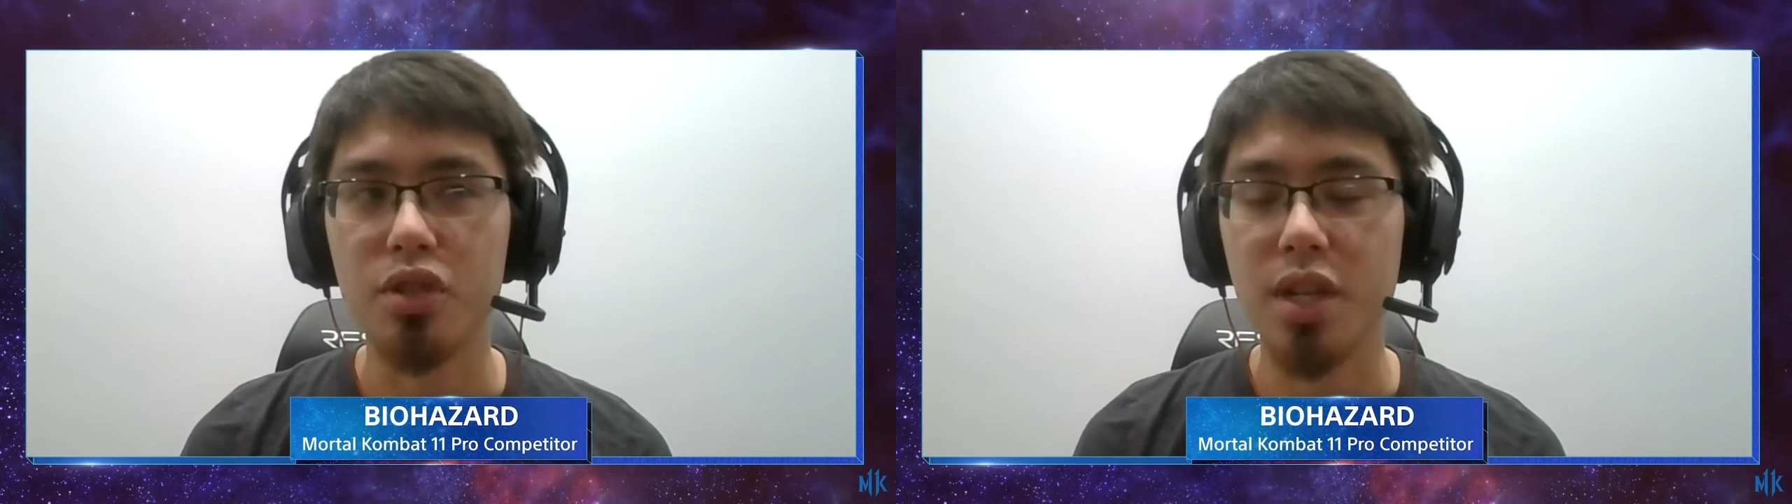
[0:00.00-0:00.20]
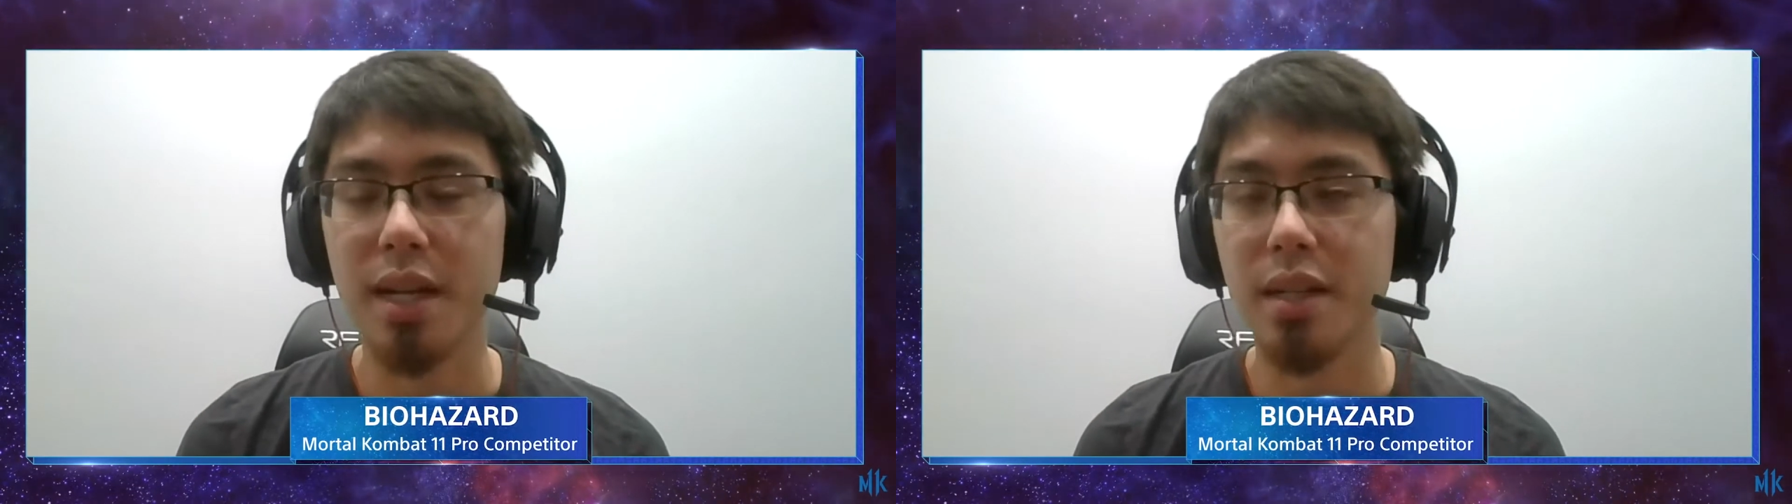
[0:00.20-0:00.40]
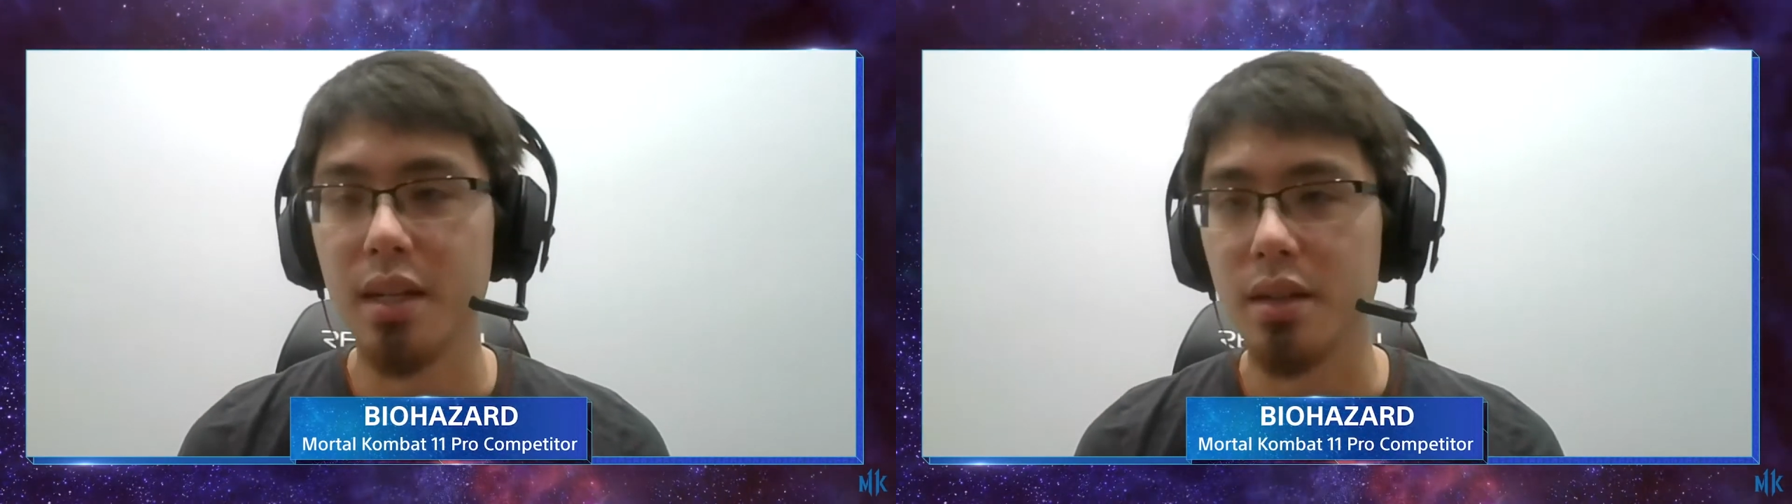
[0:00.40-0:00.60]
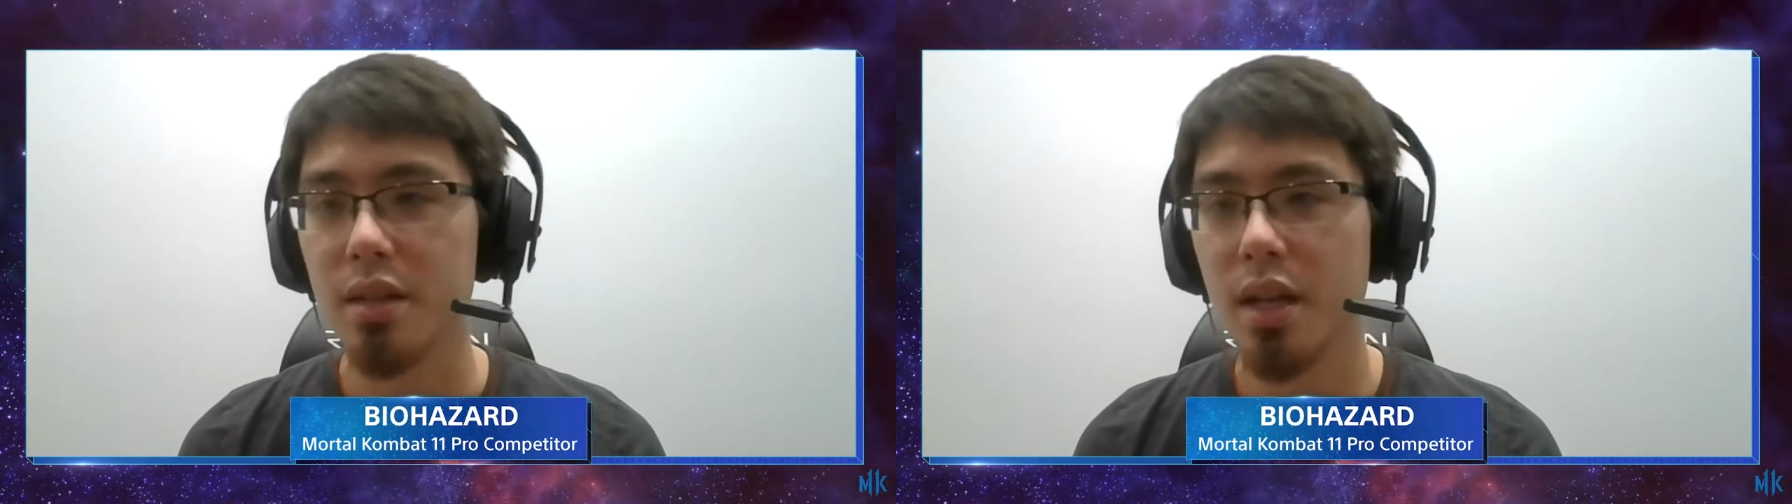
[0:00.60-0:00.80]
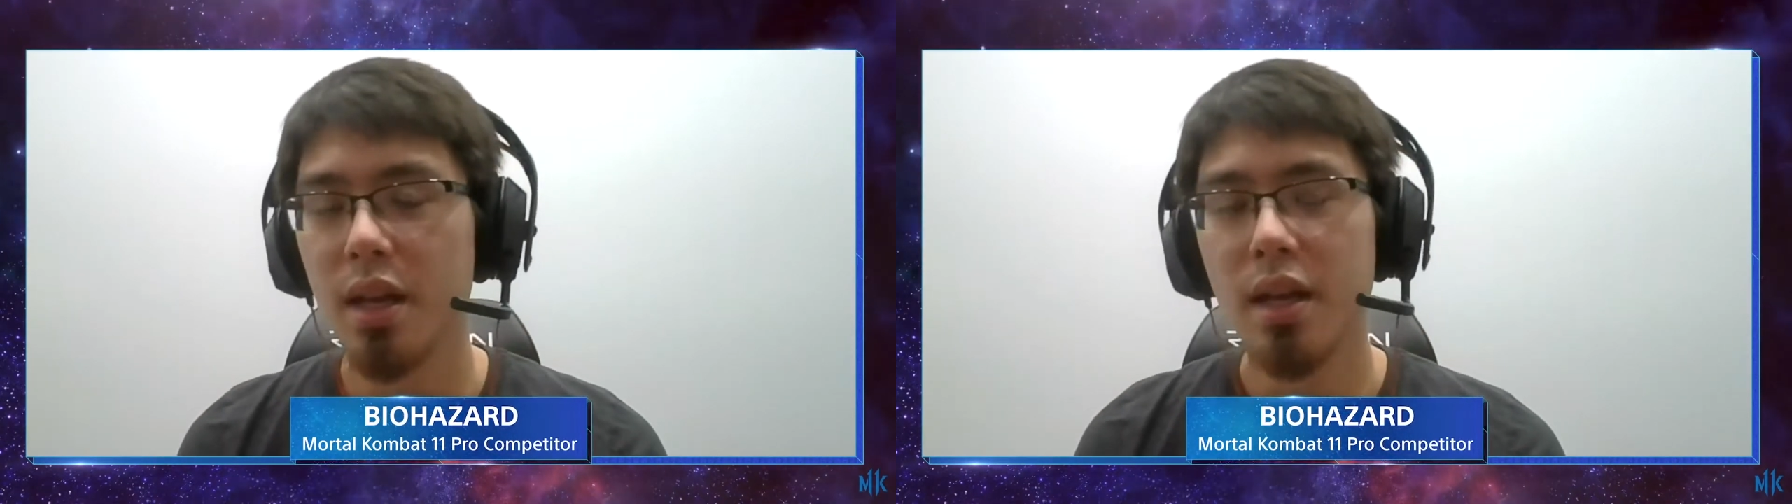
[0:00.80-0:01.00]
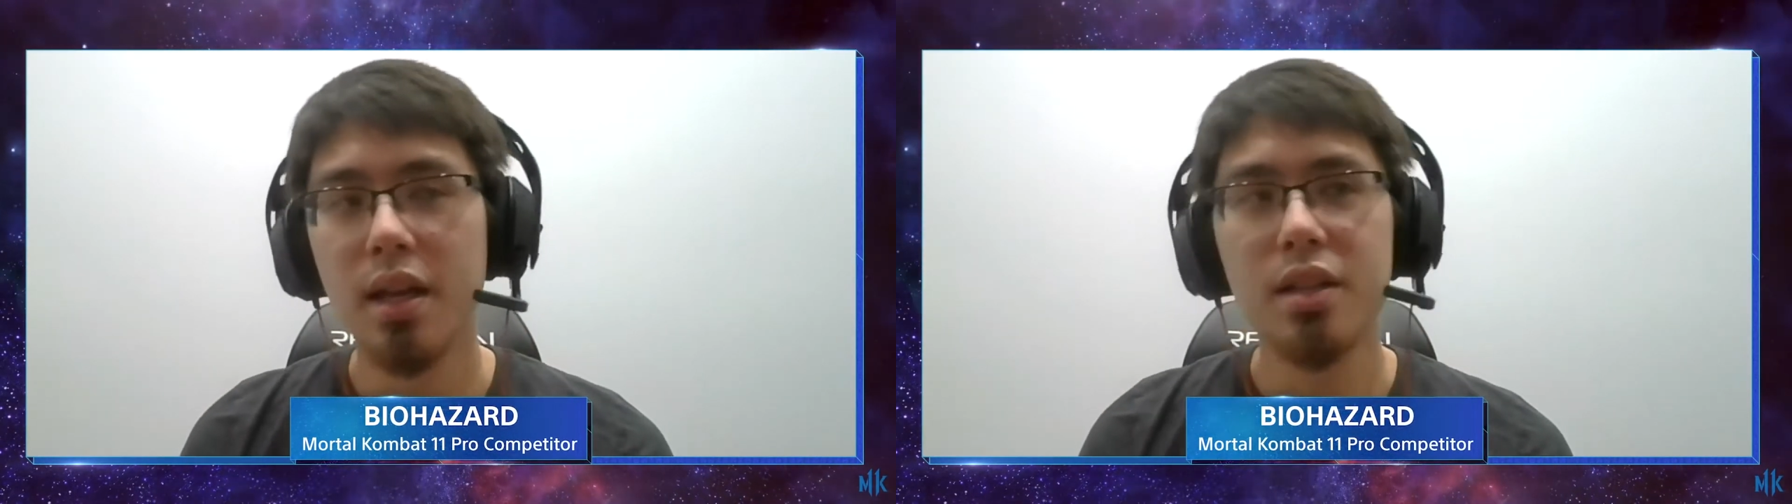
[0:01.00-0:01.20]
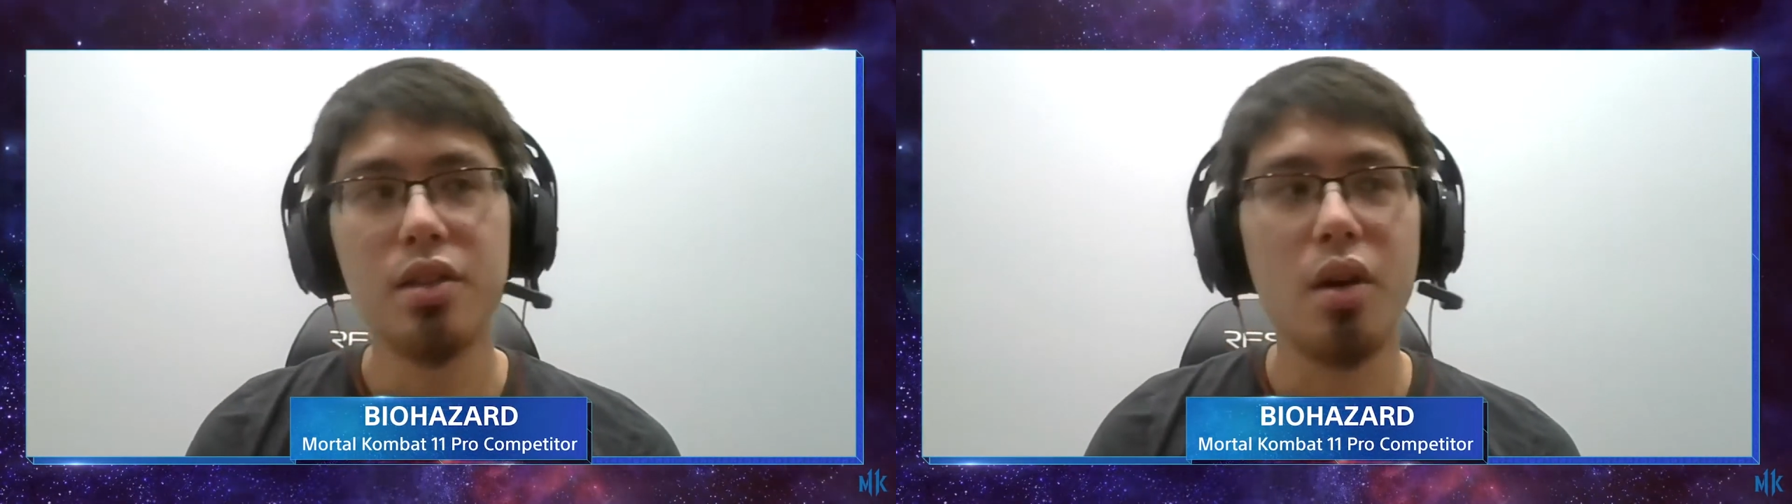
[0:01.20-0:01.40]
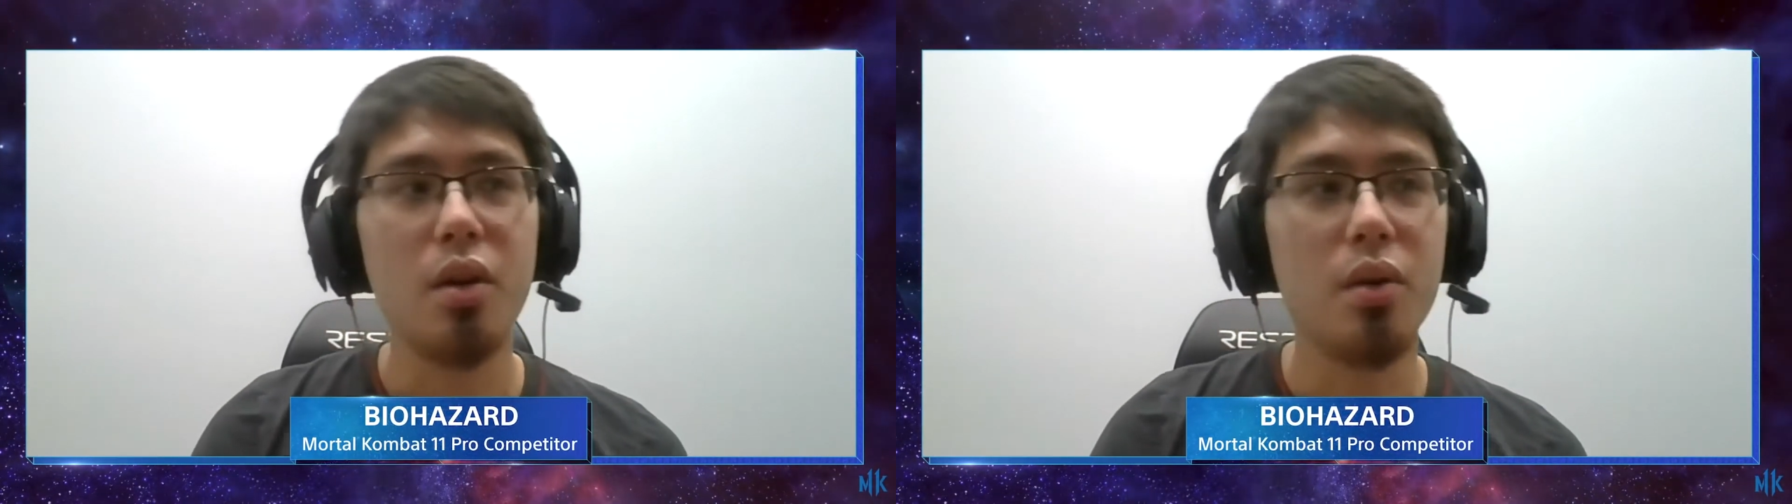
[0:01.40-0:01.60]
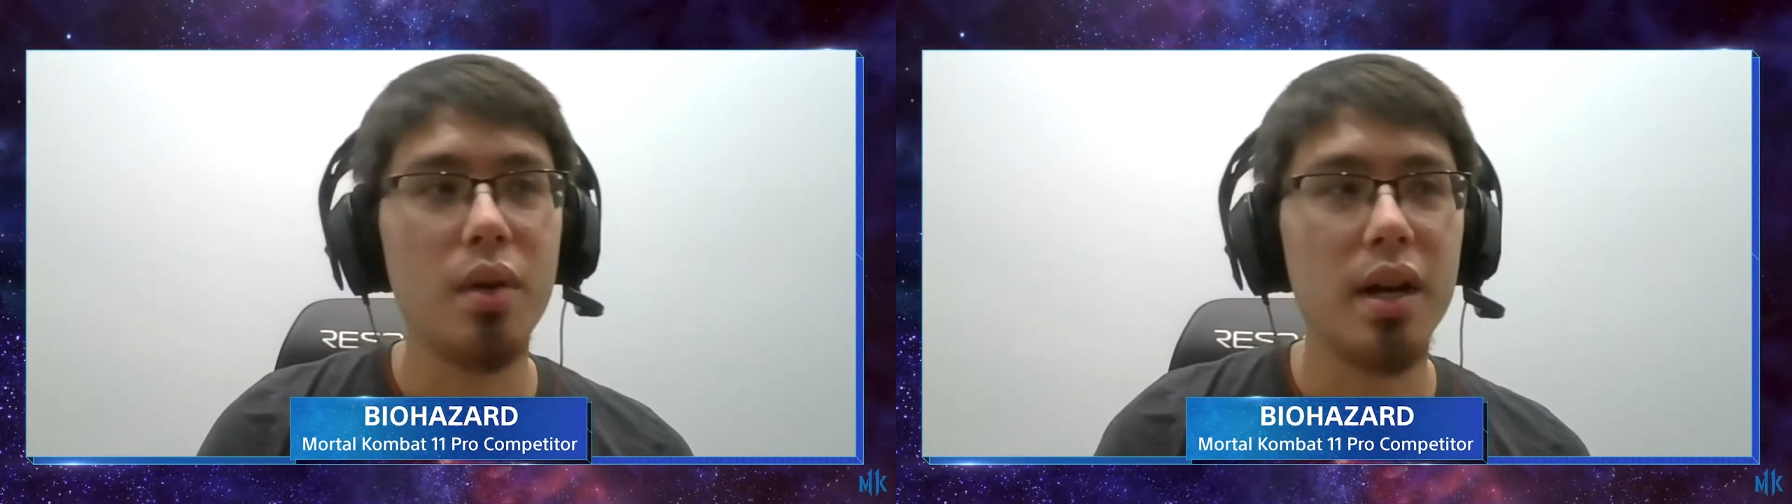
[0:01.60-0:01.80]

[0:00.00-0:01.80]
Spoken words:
projectiles. So